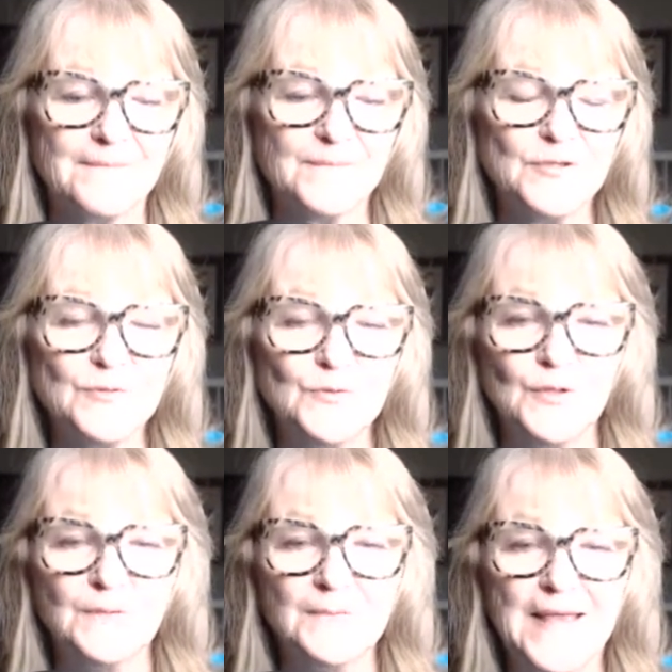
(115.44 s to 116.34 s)

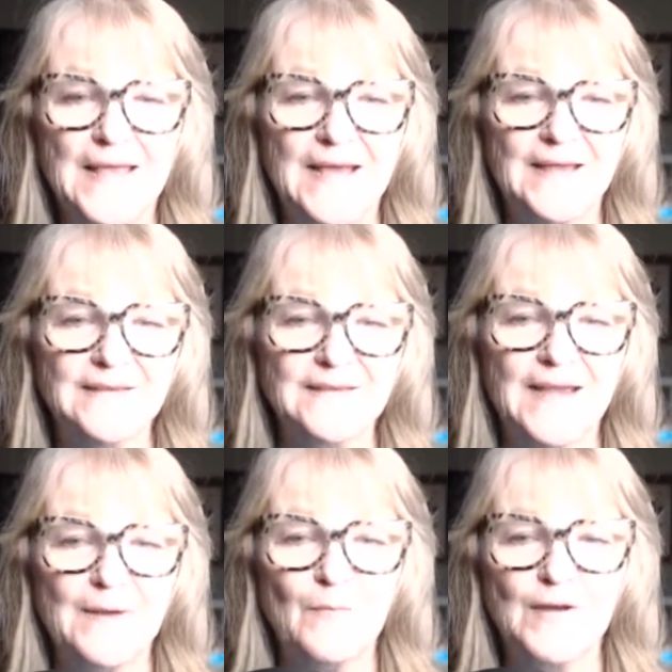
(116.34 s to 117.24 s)
tool, and
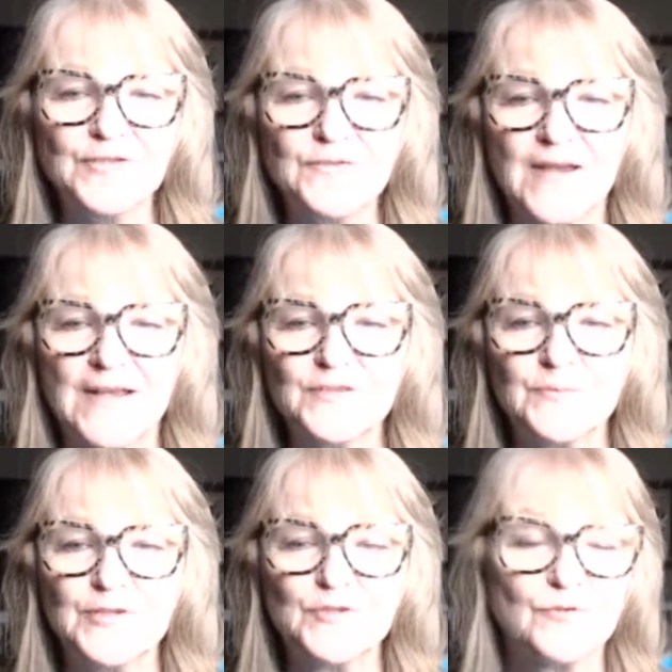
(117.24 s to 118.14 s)
I want you guys to
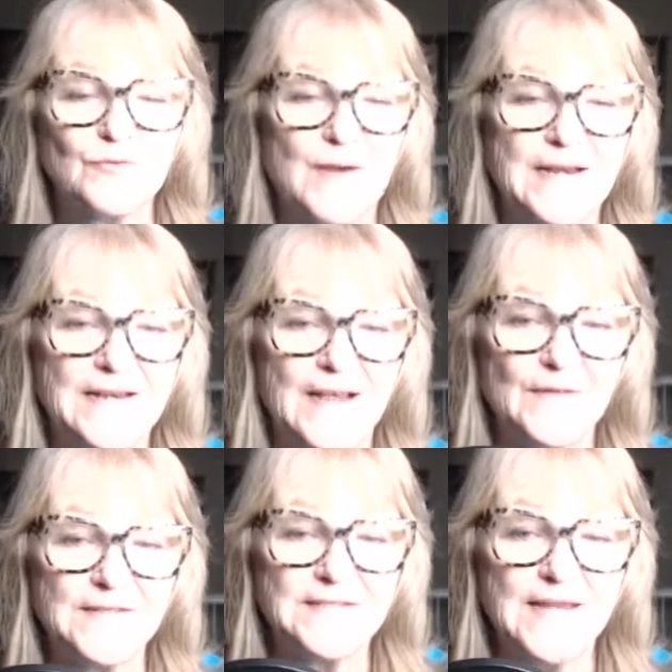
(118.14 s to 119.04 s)
be sure to write down
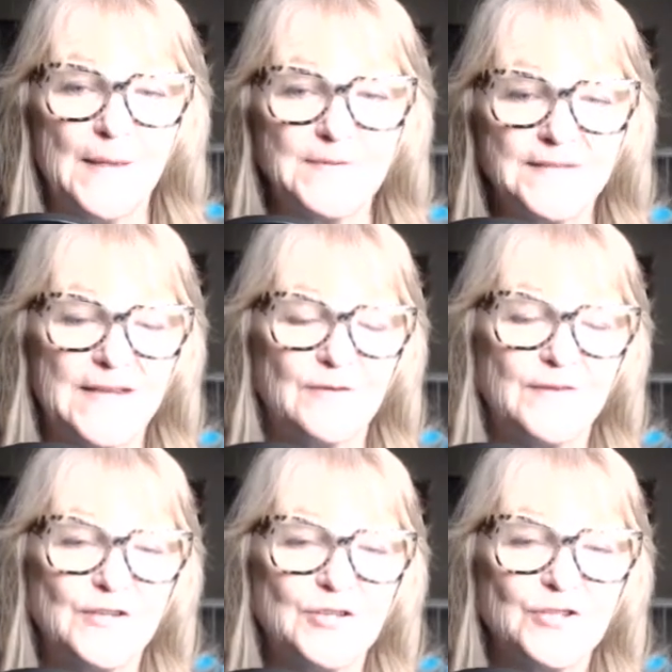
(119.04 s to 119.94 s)
the steps later in
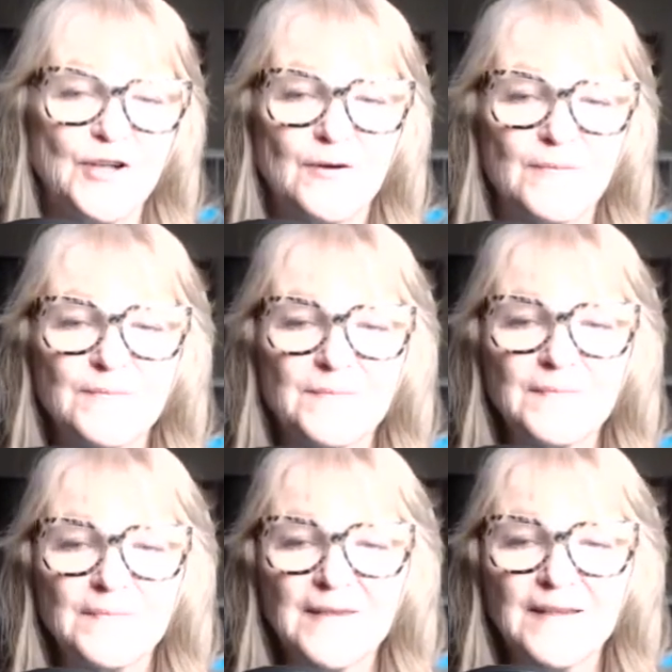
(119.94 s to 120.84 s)
the show.
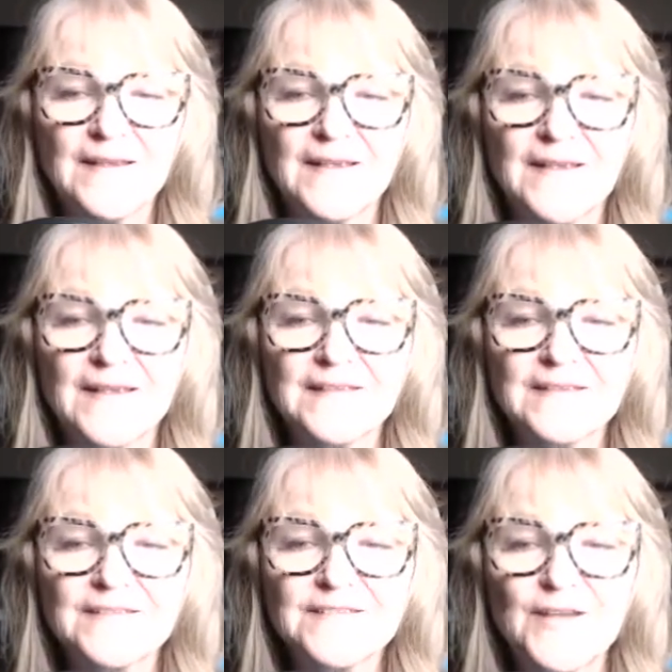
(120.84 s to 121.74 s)

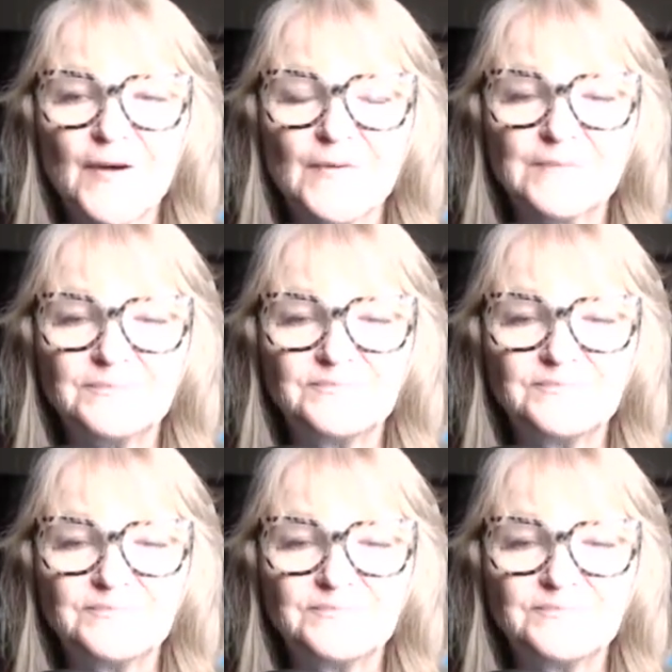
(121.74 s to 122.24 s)
So